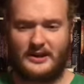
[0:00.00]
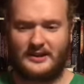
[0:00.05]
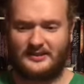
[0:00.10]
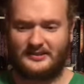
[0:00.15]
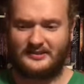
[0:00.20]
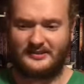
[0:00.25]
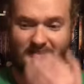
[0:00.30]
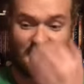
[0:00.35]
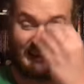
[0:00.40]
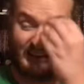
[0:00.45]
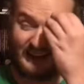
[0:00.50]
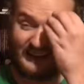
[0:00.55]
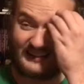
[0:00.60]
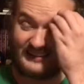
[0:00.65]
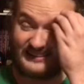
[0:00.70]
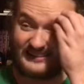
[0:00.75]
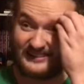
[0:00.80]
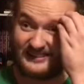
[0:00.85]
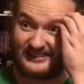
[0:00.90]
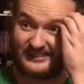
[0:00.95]
It's
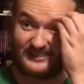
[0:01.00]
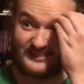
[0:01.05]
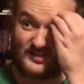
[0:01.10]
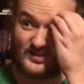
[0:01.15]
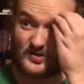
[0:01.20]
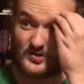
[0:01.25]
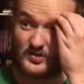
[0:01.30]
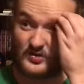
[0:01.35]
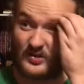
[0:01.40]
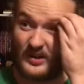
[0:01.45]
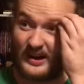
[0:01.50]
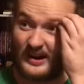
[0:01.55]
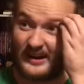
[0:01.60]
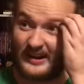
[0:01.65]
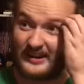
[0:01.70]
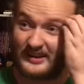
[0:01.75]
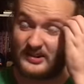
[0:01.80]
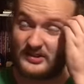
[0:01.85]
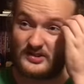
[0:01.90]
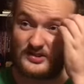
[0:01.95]
not
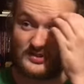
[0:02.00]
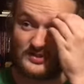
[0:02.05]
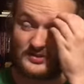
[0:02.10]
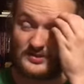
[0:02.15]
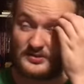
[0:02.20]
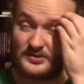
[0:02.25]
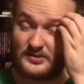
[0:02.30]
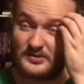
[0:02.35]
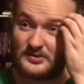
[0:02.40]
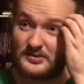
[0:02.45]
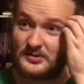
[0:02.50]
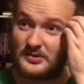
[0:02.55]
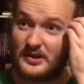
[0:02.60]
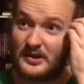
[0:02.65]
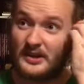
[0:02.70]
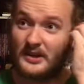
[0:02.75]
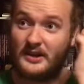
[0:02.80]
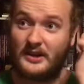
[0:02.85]
trying to